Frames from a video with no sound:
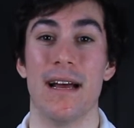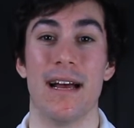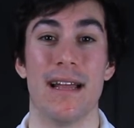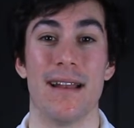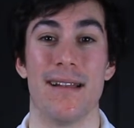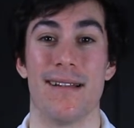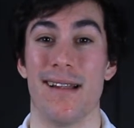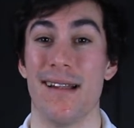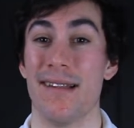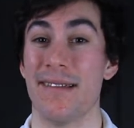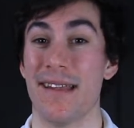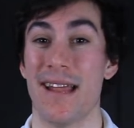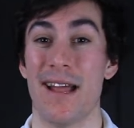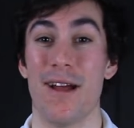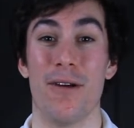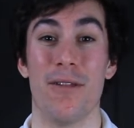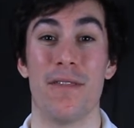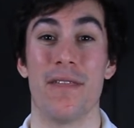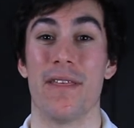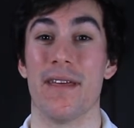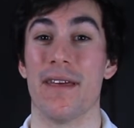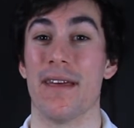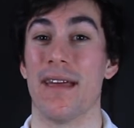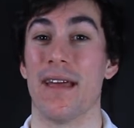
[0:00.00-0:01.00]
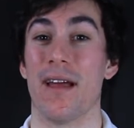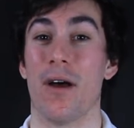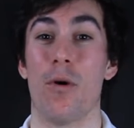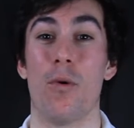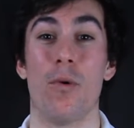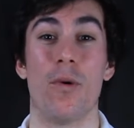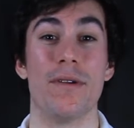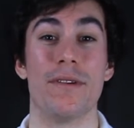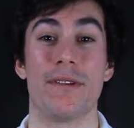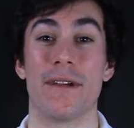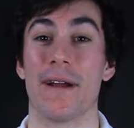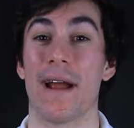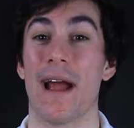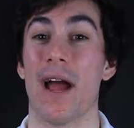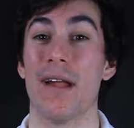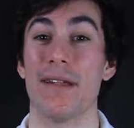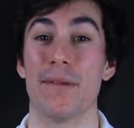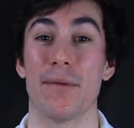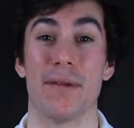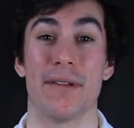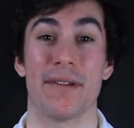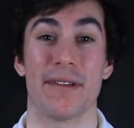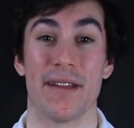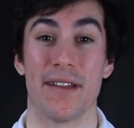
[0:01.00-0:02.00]
just how the whole entire
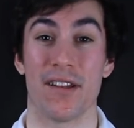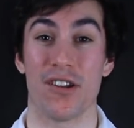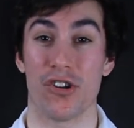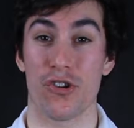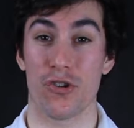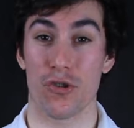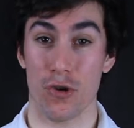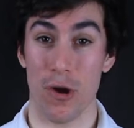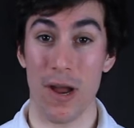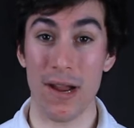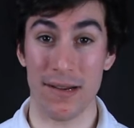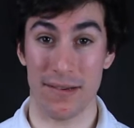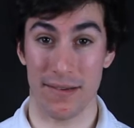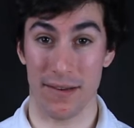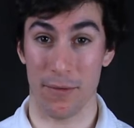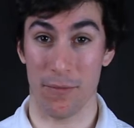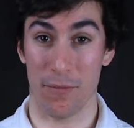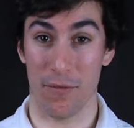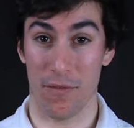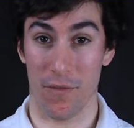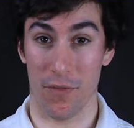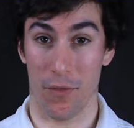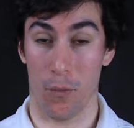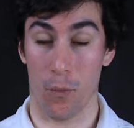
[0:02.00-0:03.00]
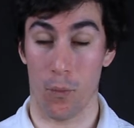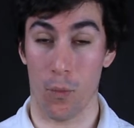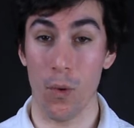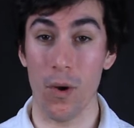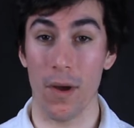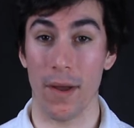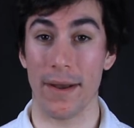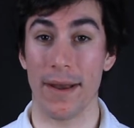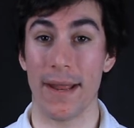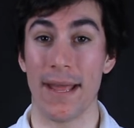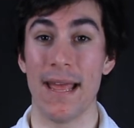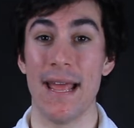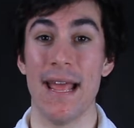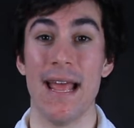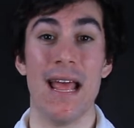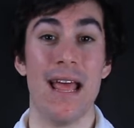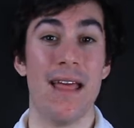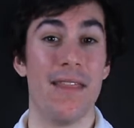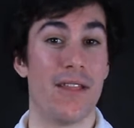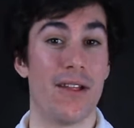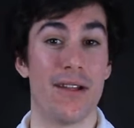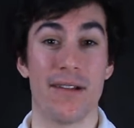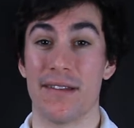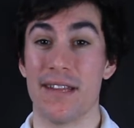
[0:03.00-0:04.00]
house was constructed for the wood.
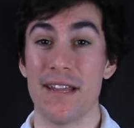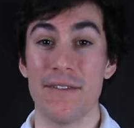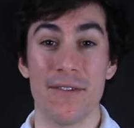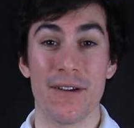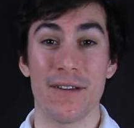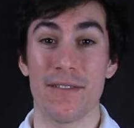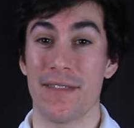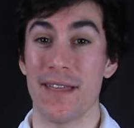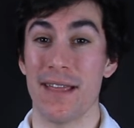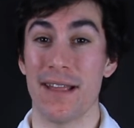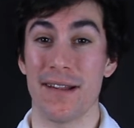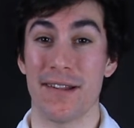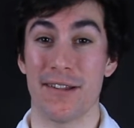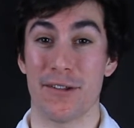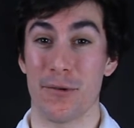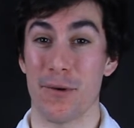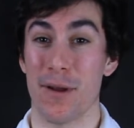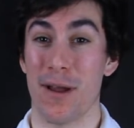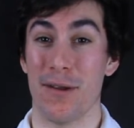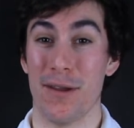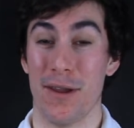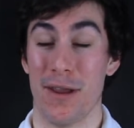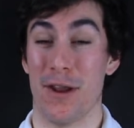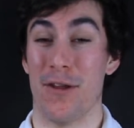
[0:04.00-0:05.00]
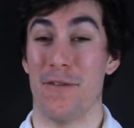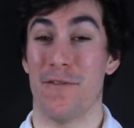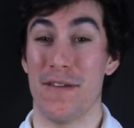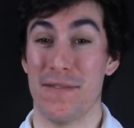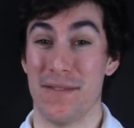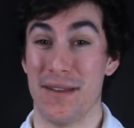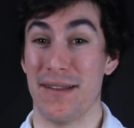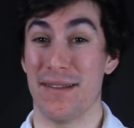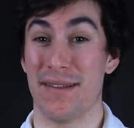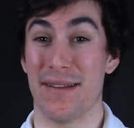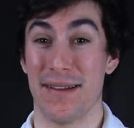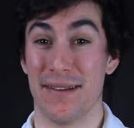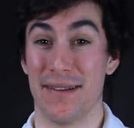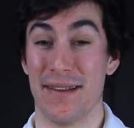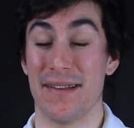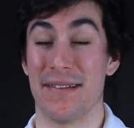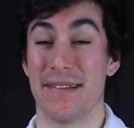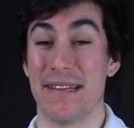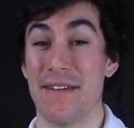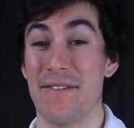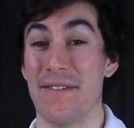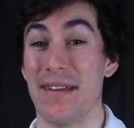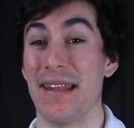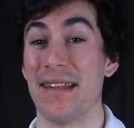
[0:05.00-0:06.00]
There's different things throughout, 50s, 60s,
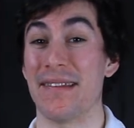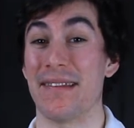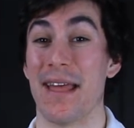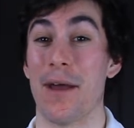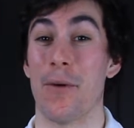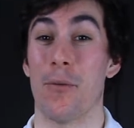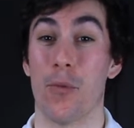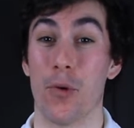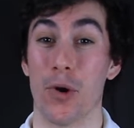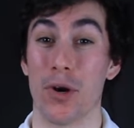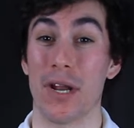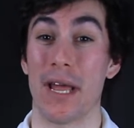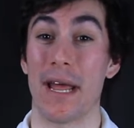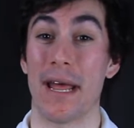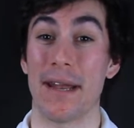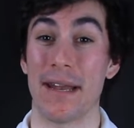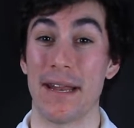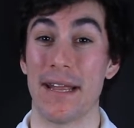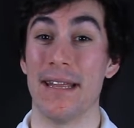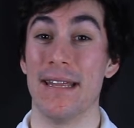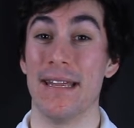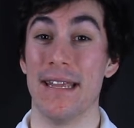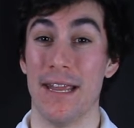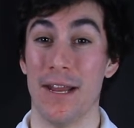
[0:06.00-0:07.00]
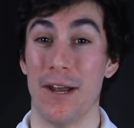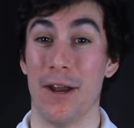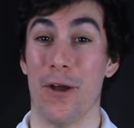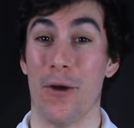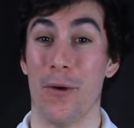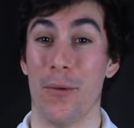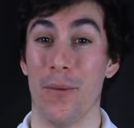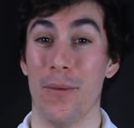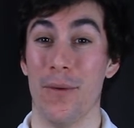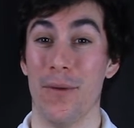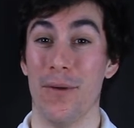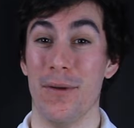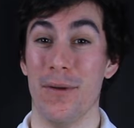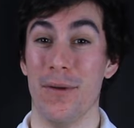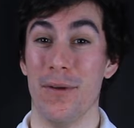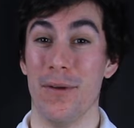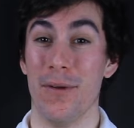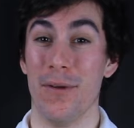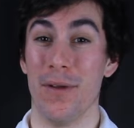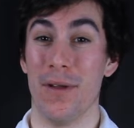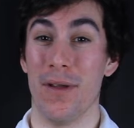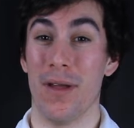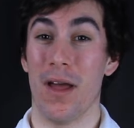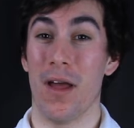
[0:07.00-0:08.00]
70s that were not,
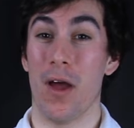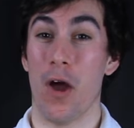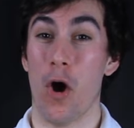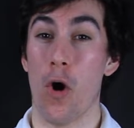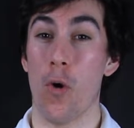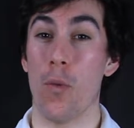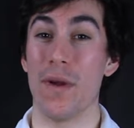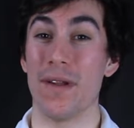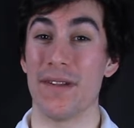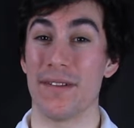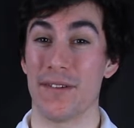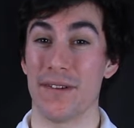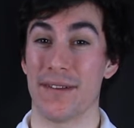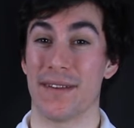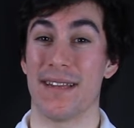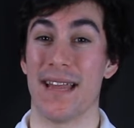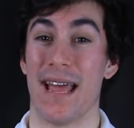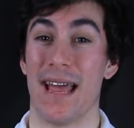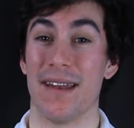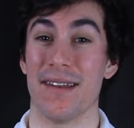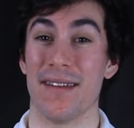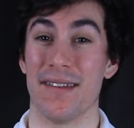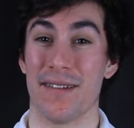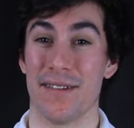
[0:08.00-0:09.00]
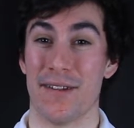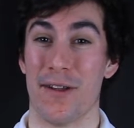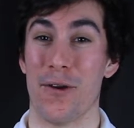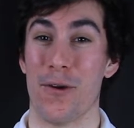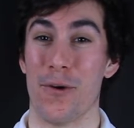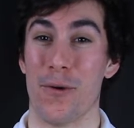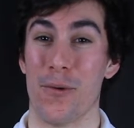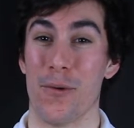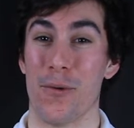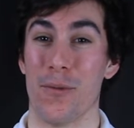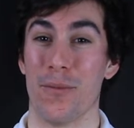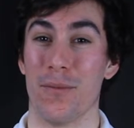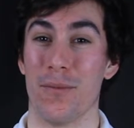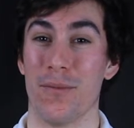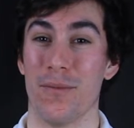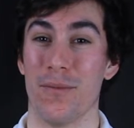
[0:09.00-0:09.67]
always looked at so